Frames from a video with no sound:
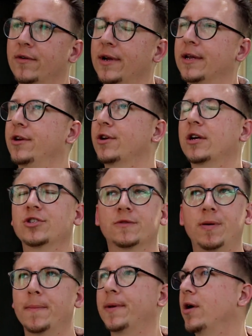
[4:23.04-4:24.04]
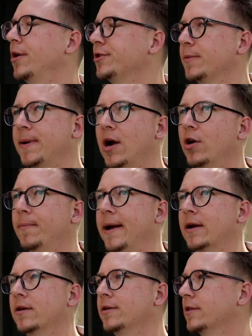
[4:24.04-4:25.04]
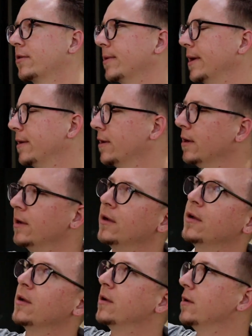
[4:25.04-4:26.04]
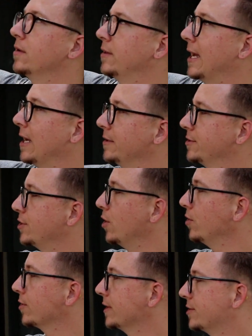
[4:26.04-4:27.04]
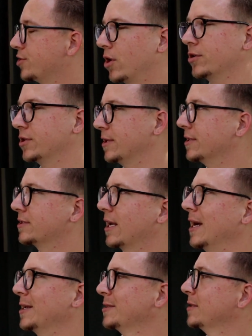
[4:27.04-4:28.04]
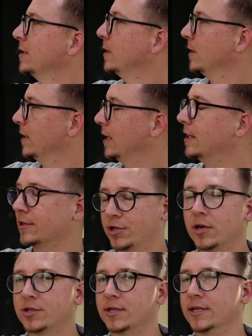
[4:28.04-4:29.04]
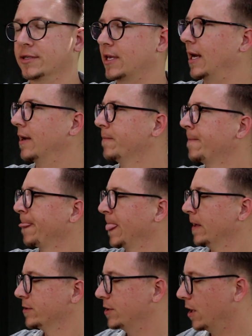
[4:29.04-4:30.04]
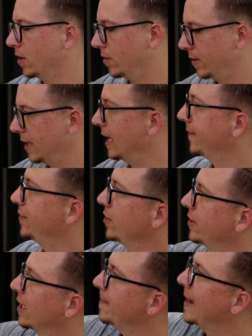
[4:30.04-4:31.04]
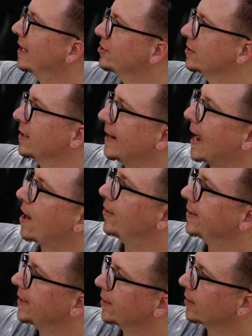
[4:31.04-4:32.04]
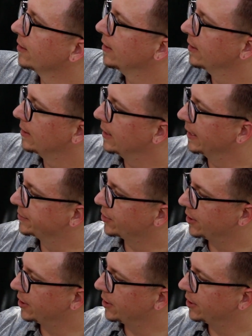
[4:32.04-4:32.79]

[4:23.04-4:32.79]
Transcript: grid. You're not just pumping all your power back onto the grid. That solar is charging this guy's, eh, charging this guy. So if you could imagine a dial here, it's